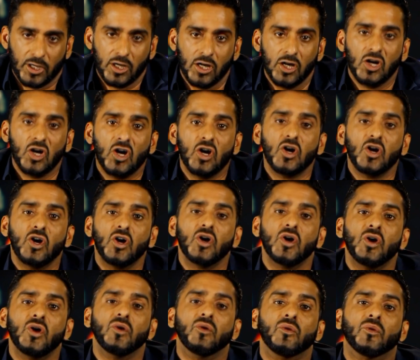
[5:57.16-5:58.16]

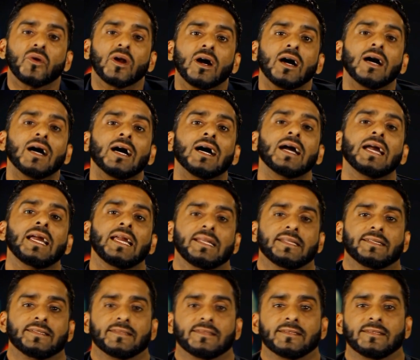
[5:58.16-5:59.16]
Oh,
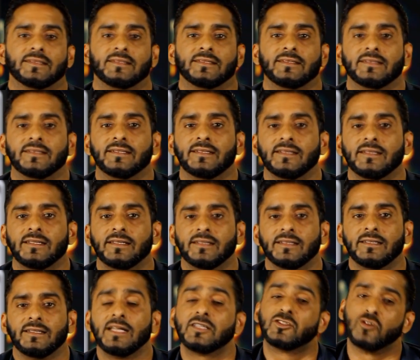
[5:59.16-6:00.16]
right.
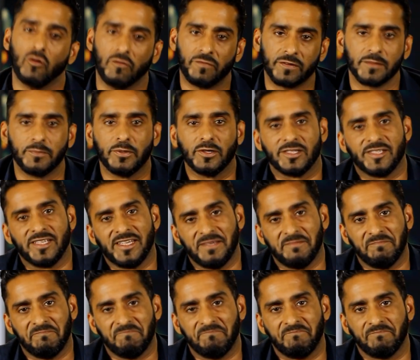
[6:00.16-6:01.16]
It's all for the...
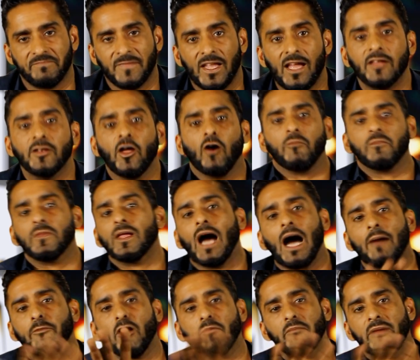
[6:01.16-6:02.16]

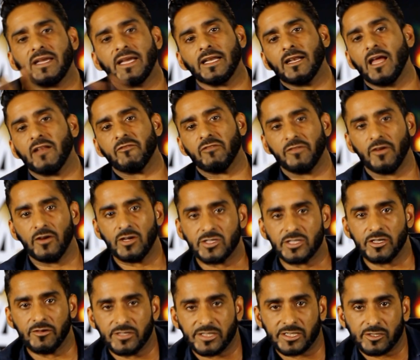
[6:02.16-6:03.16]
I'm not making light of a
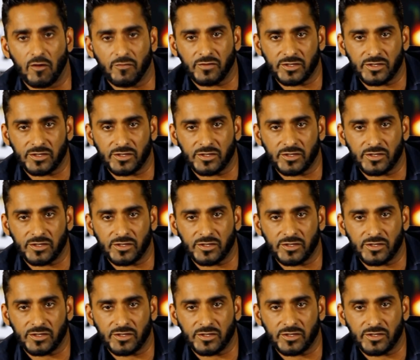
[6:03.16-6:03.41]
very serious